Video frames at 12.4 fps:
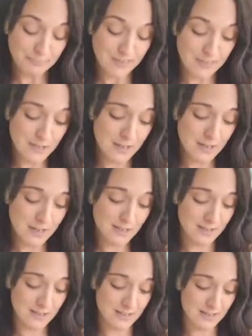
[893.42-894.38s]

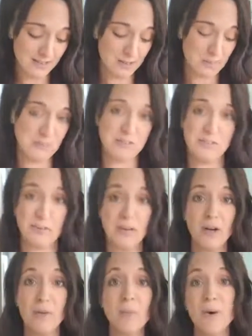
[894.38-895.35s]
And there was no
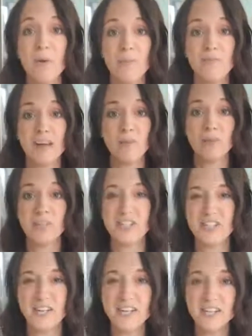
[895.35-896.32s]
hope of that really
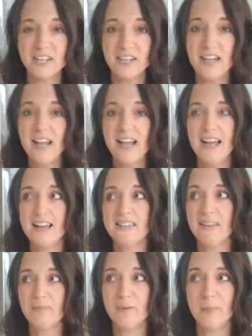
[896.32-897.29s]
changing,
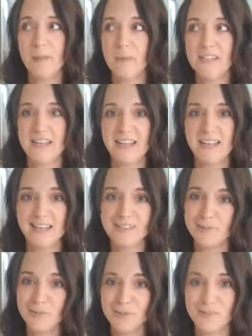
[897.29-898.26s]
except for maybe taking a
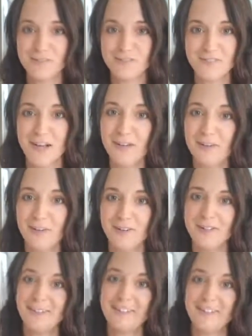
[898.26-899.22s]
double dose of
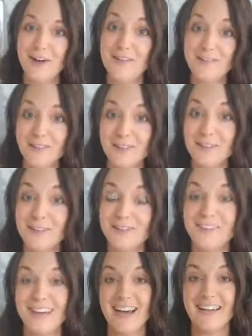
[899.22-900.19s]
Tylenol to not
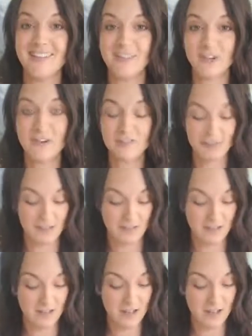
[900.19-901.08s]
feel that nerve pain.